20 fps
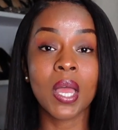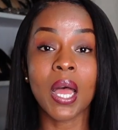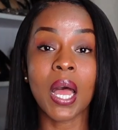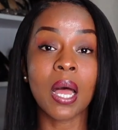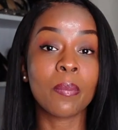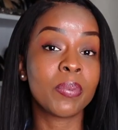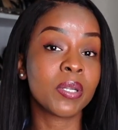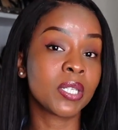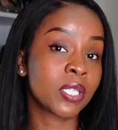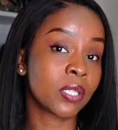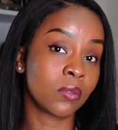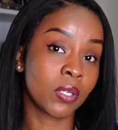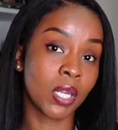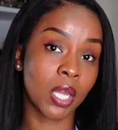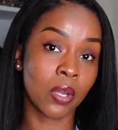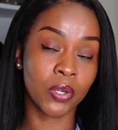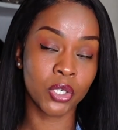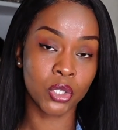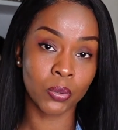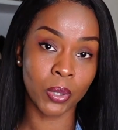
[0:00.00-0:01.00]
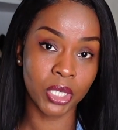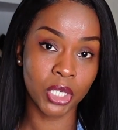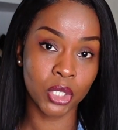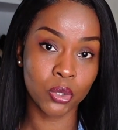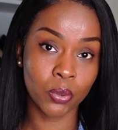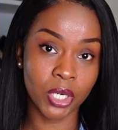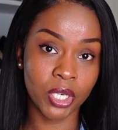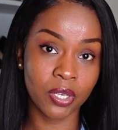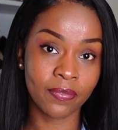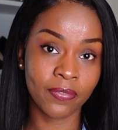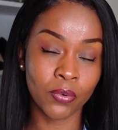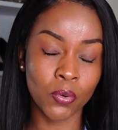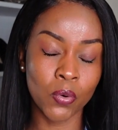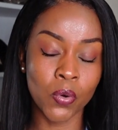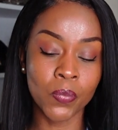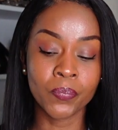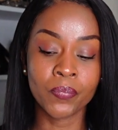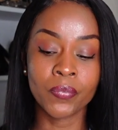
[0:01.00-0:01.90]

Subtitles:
up until now in 2024.